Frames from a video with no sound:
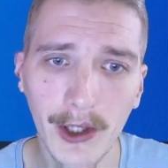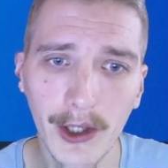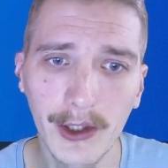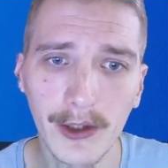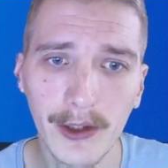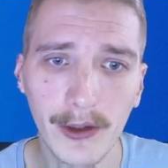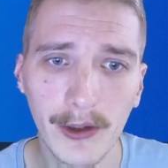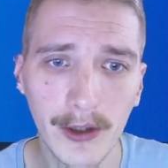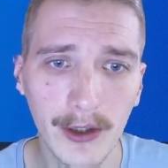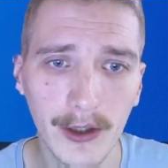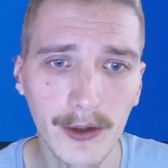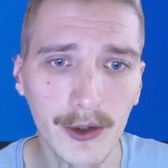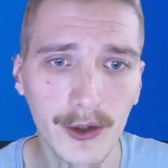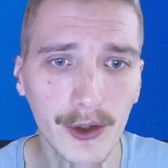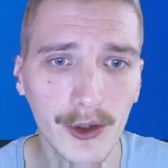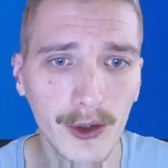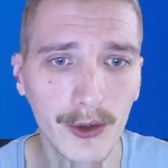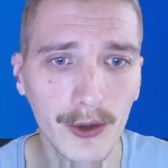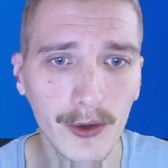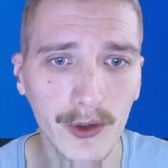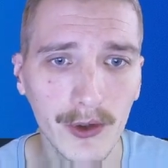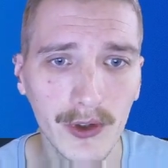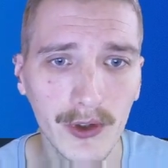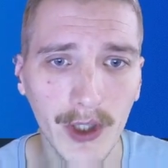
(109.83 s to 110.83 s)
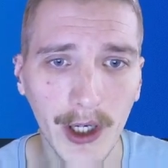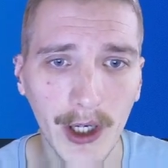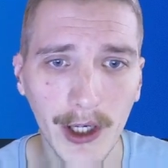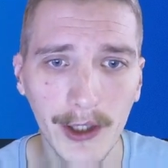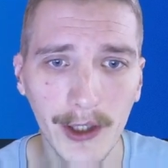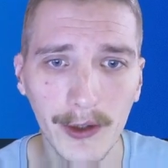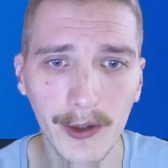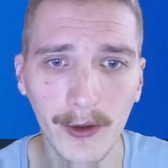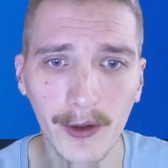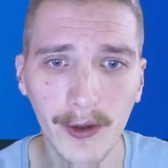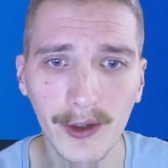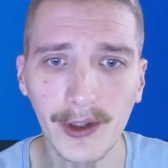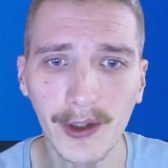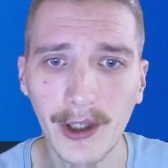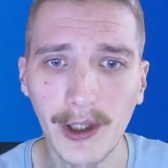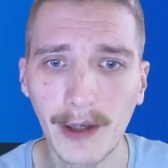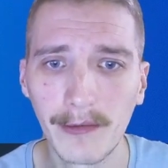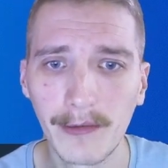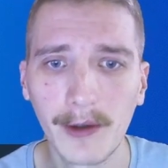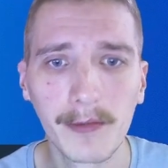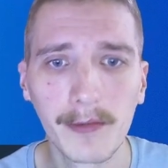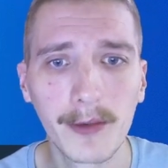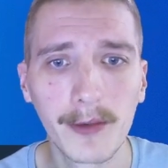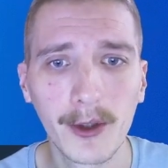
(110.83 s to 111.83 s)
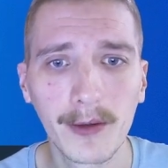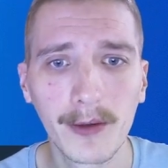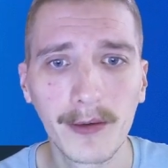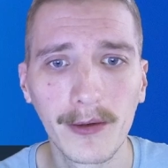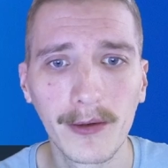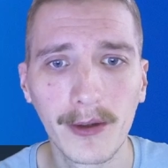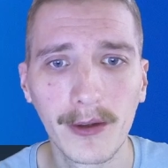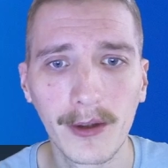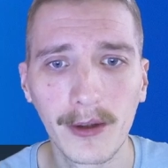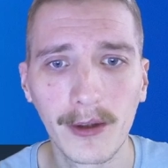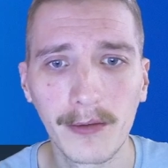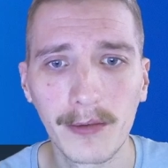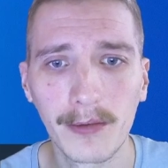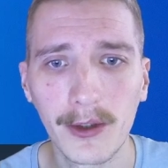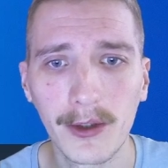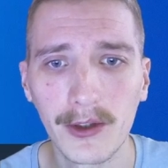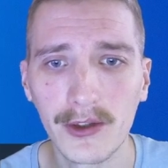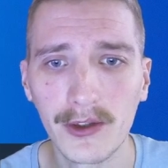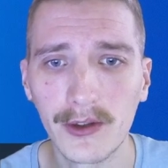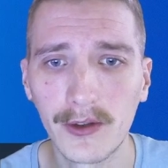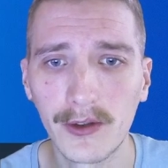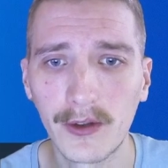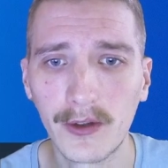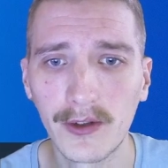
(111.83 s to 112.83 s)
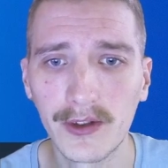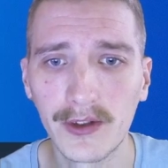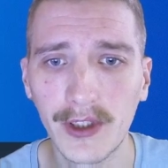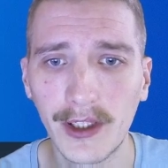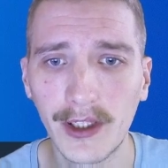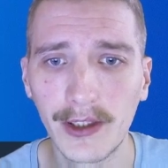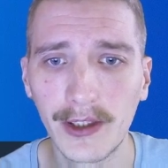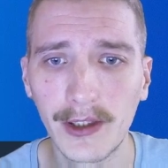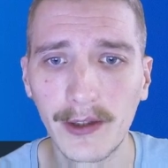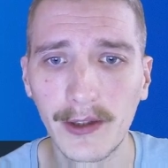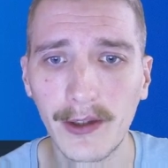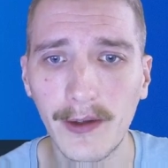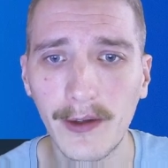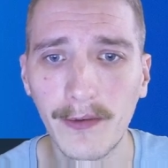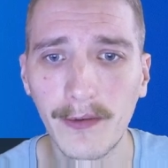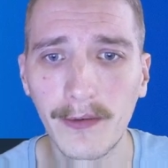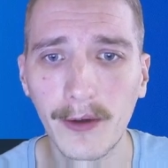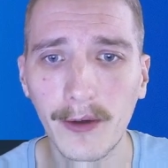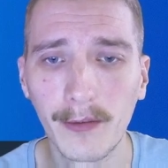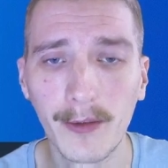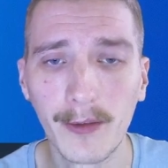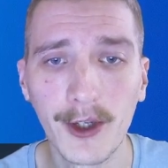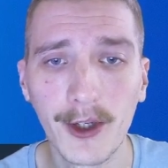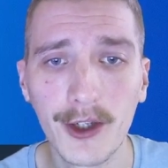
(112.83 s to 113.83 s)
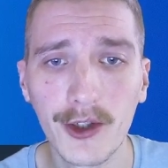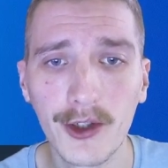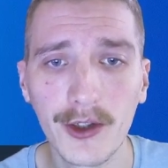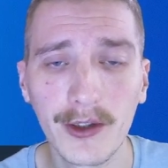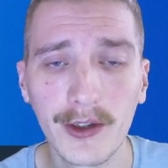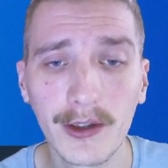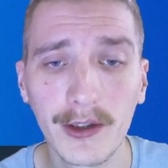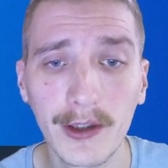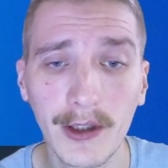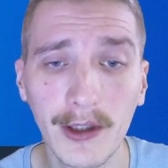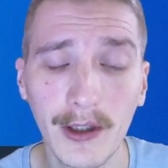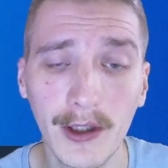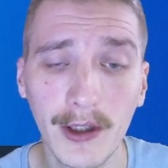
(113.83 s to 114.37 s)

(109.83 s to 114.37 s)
You can choose I don't have a personal sign-in information,